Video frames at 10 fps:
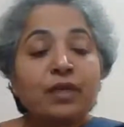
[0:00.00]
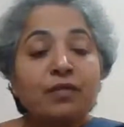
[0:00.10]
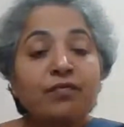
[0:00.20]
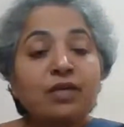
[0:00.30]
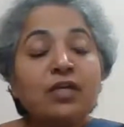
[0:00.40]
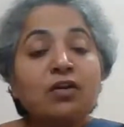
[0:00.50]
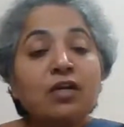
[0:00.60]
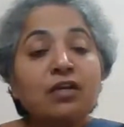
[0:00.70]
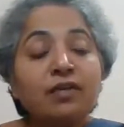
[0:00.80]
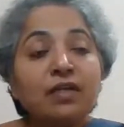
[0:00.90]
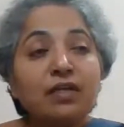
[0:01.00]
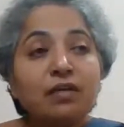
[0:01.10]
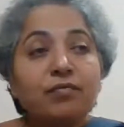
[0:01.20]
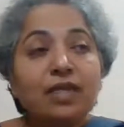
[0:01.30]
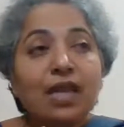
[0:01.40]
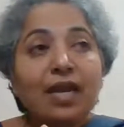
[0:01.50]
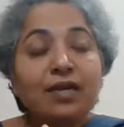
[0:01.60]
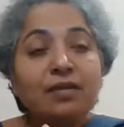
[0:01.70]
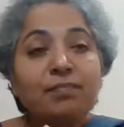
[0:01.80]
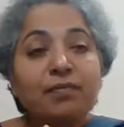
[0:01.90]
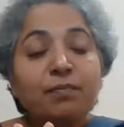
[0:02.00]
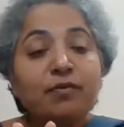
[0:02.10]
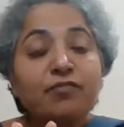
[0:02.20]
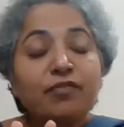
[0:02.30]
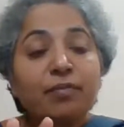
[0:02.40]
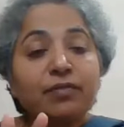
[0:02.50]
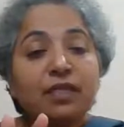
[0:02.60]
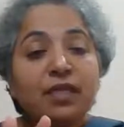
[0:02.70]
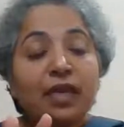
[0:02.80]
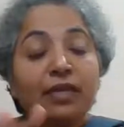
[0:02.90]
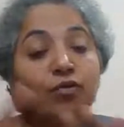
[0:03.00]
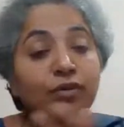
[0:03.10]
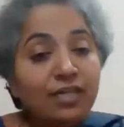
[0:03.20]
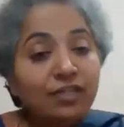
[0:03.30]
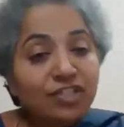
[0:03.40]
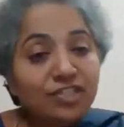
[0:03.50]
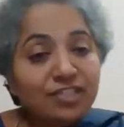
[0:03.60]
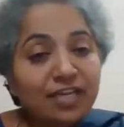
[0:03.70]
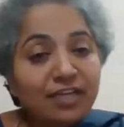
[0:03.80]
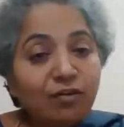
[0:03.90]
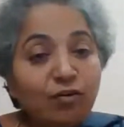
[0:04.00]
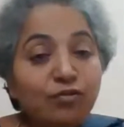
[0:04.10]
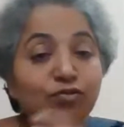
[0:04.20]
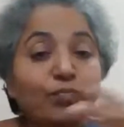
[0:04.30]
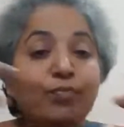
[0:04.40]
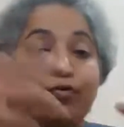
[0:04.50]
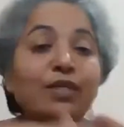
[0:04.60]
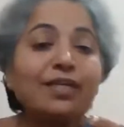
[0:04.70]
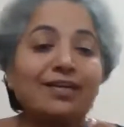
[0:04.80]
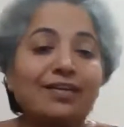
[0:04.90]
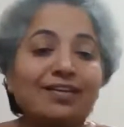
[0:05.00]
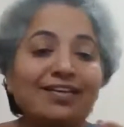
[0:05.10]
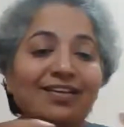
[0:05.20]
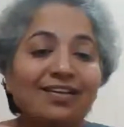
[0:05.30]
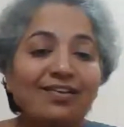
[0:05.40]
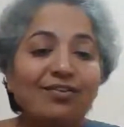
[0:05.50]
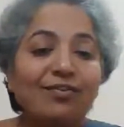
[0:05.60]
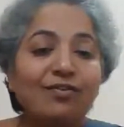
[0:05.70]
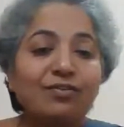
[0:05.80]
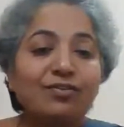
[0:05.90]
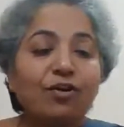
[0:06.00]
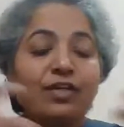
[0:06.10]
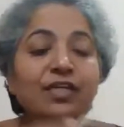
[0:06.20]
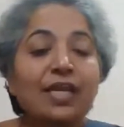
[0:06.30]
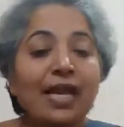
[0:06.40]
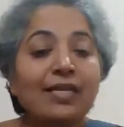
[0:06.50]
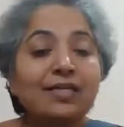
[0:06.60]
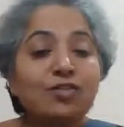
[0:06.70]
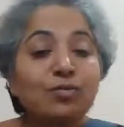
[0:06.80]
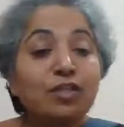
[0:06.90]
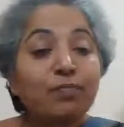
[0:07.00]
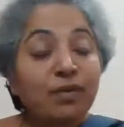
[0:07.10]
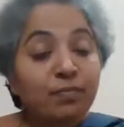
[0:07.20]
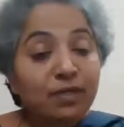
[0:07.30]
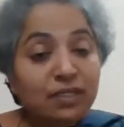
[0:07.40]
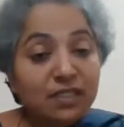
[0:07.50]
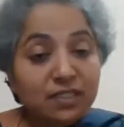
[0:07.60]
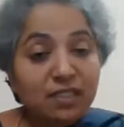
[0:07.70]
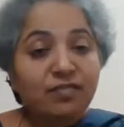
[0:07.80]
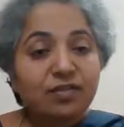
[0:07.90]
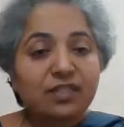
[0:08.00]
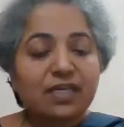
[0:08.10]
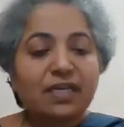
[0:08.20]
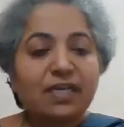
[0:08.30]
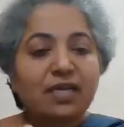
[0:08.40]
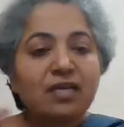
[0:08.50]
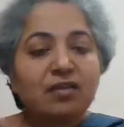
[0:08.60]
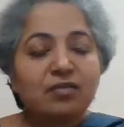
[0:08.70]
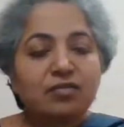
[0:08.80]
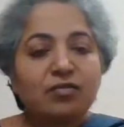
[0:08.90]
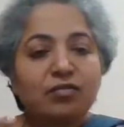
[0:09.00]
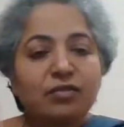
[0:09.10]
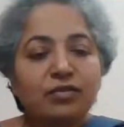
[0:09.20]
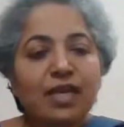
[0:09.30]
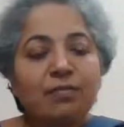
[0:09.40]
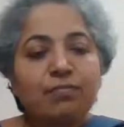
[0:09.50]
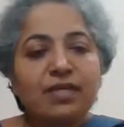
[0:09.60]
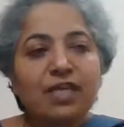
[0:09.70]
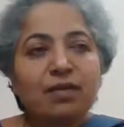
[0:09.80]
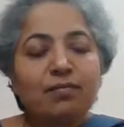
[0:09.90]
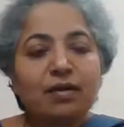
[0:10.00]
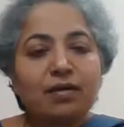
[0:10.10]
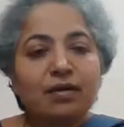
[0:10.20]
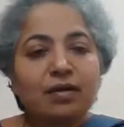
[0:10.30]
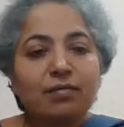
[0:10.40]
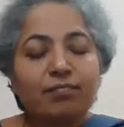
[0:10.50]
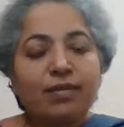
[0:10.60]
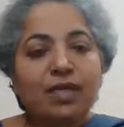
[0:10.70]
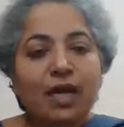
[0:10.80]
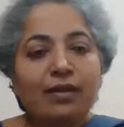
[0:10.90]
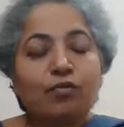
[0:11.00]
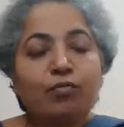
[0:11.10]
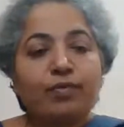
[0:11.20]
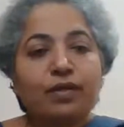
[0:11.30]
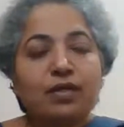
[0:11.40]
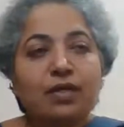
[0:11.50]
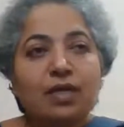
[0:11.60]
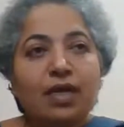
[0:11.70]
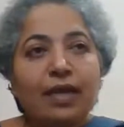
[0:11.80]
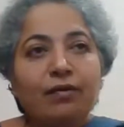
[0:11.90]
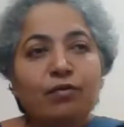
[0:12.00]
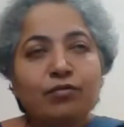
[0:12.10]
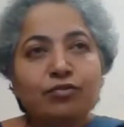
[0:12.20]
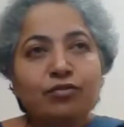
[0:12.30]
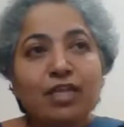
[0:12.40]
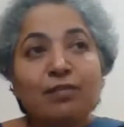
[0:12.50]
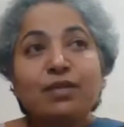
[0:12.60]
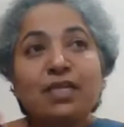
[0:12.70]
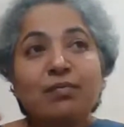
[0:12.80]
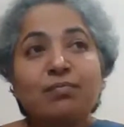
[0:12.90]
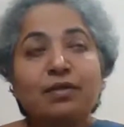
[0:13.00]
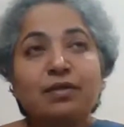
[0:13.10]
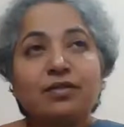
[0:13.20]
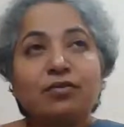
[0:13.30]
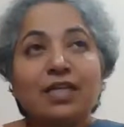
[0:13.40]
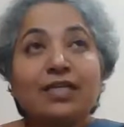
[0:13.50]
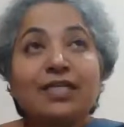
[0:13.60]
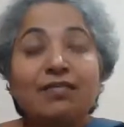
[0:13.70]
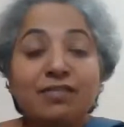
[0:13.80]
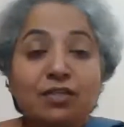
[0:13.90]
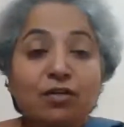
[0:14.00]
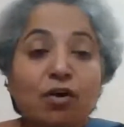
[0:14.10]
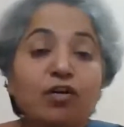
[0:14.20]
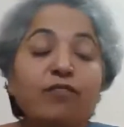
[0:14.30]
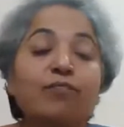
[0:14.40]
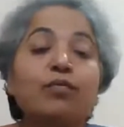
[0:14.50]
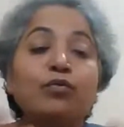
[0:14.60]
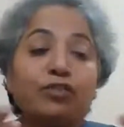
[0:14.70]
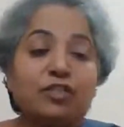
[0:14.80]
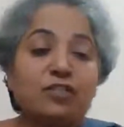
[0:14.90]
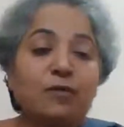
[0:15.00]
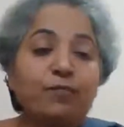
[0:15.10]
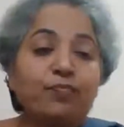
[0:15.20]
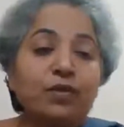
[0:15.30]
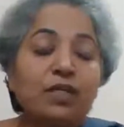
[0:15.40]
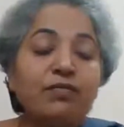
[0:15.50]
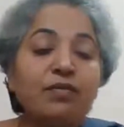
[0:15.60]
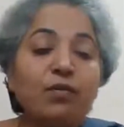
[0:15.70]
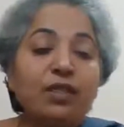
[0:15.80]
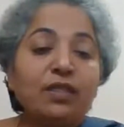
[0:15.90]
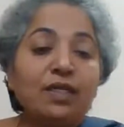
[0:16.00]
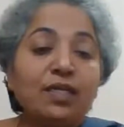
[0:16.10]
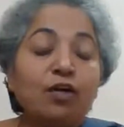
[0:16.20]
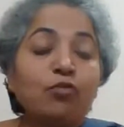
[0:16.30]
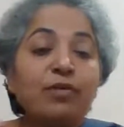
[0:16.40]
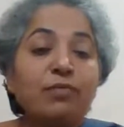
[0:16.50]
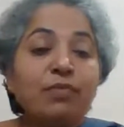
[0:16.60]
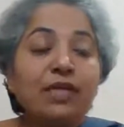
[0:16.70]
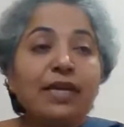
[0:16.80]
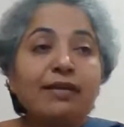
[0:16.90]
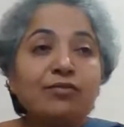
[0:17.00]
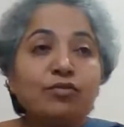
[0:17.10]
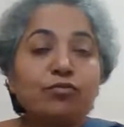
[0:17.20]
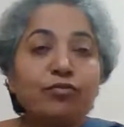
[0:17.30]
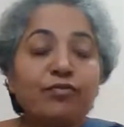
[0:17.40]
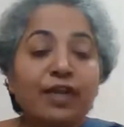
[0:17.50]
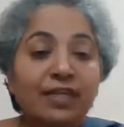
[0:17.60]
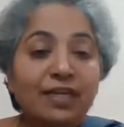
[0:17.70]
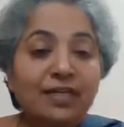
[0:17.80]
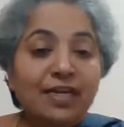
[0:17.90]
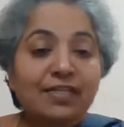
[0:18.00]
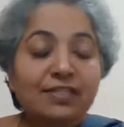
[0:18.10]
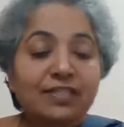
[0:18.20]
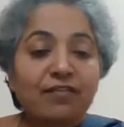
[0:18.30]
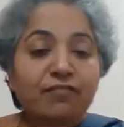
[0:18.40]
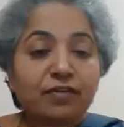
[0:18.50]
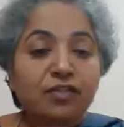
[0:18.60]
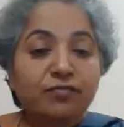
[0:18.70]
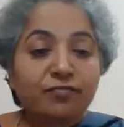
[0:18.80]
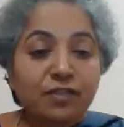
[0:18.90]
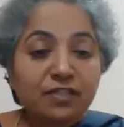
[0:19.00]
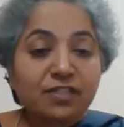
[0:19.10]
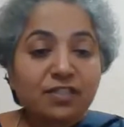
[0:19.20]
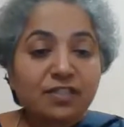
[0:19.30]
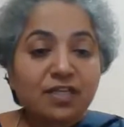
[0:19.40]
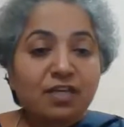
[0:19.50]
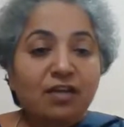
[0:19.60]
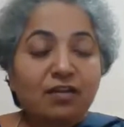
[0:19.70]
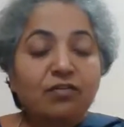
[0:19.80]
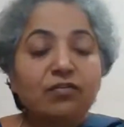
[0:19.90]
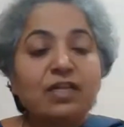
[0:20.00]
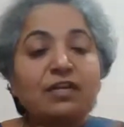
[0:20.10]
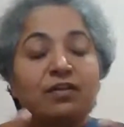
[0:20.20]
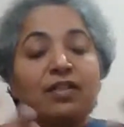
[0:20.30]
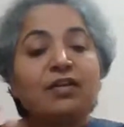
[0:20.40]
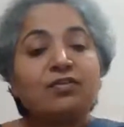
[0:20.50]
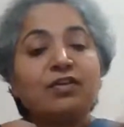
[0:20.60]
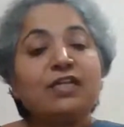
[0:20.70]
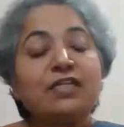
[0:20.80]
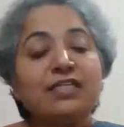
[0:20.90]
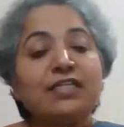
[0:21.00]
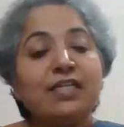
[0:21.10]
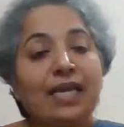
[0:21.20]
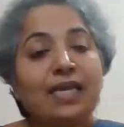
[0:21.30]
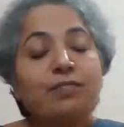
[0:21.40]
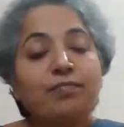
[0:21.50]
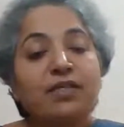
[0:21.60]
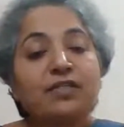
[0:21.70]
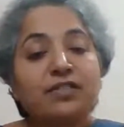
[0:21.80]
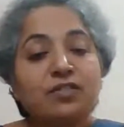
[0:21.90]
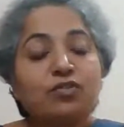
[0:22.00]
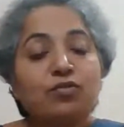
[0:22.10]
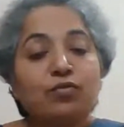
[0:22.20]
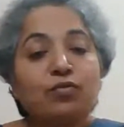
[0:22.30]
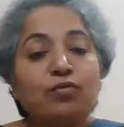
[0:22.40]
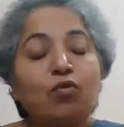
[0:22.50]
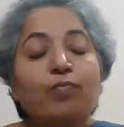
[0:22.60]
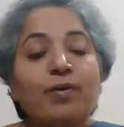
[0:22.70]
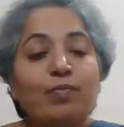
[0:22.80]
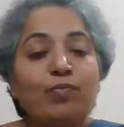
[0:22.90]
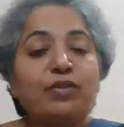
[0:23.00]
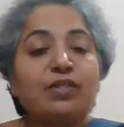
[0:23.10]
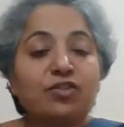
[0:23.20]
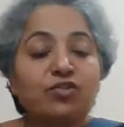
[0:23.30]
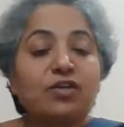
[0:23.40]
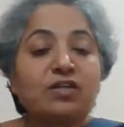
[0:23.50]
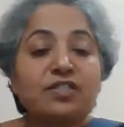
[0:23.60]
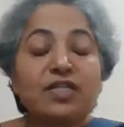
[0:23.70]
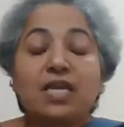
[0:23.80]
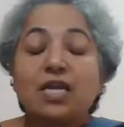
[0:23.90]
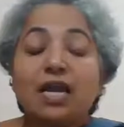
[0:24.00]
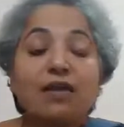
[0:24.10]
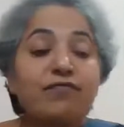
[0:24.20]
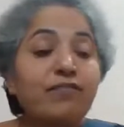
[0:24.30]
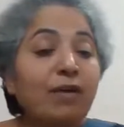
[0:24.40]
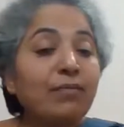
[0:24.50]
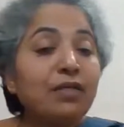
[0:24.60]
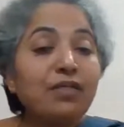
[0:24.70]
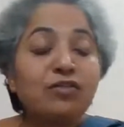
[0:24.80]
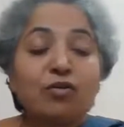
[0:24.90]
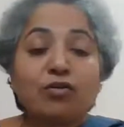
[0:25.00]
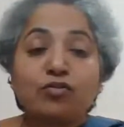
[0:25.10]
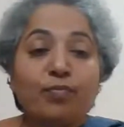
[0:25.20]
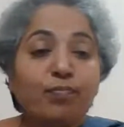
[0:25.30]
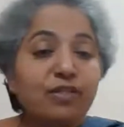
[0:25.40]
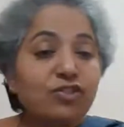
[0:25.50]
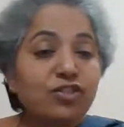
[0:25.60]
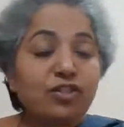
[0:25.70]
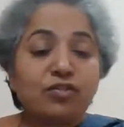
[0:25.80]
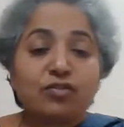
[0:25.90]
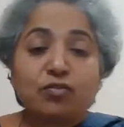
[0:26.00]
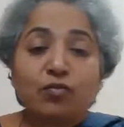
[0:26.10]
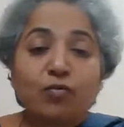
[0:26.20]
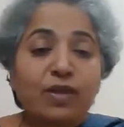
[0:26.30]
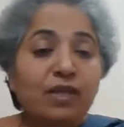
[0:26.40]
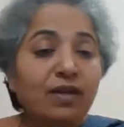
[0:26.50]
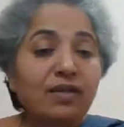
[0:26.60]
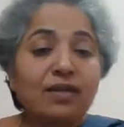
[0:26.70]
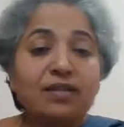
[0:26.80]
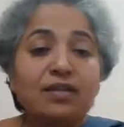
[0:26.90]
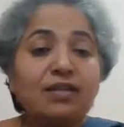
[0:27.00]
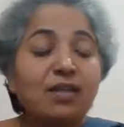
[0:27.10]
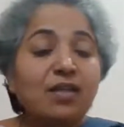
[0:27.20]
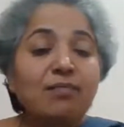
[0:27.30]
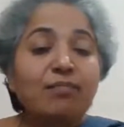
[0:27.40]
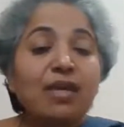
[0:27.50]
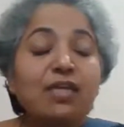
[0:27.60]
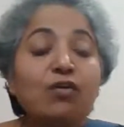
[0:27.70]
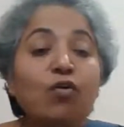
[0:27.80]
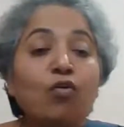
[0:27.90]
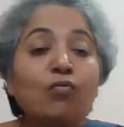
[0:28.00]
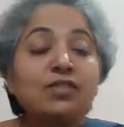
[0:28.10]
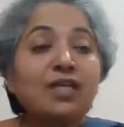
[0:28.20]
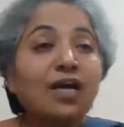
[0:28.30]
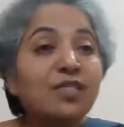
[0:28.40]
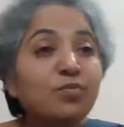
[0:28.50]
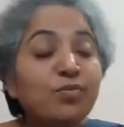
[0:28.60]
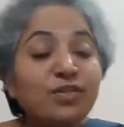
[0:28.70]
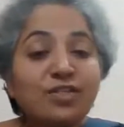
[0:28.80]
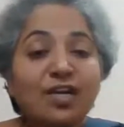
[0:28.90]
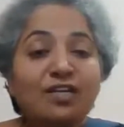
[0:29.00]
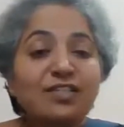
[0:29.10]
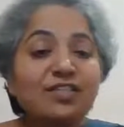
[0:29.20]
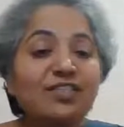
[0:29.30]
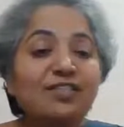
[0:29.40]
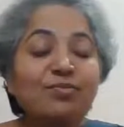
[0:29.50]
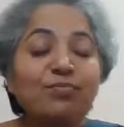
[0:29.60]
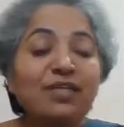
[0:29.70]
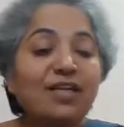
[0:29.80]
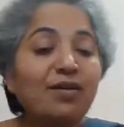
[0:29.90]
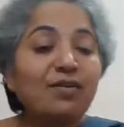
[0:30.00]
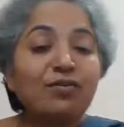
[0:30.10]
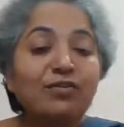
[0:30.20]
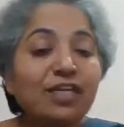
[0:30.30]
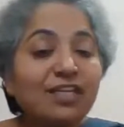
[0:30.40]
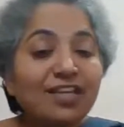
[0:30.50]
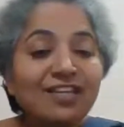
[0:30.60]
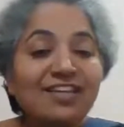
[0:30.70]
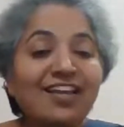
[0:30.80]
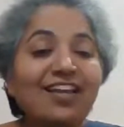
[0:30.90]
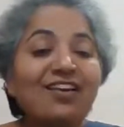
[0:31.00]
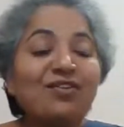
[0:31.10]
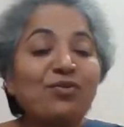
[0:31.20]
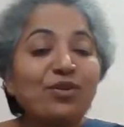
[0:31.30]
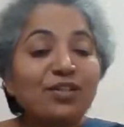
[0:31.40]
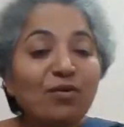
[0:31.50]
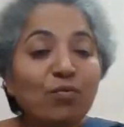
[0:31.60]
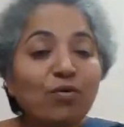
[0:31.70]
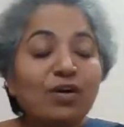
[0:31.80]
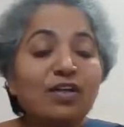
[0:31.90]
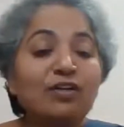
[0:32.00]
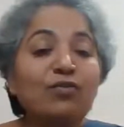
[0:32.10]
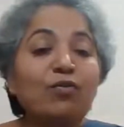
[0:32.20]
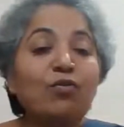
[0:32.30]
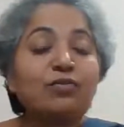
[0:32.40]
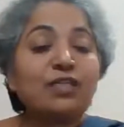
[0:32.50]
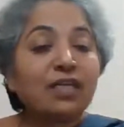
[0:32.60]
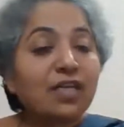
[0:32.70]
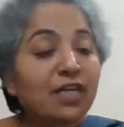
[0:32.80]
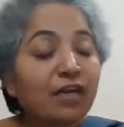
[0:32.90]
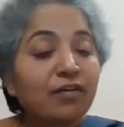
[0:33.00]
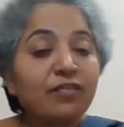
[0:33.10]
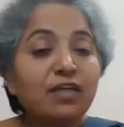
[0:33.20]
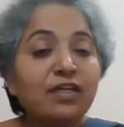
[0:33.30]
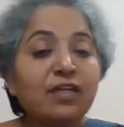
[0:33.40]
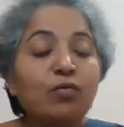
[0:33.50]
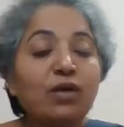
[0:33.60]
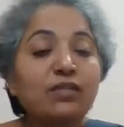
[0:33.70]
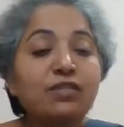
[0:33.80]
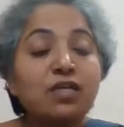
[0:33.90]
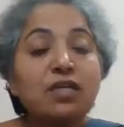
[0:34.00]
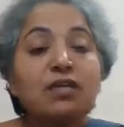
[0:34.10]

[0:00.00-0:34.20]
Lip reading: And we had people from the education side also pulling in, joining hands with the people in the service side. So that became a big eye opener. And also that became, that gave us a lot of boost. Even when the government began to recognize the effort of nurses, that really did help nurses to cope up with the struggles. And families also pitched in so well. I think many homes, the husband started to be, taking care, doing the work at home, taking care of the little ones.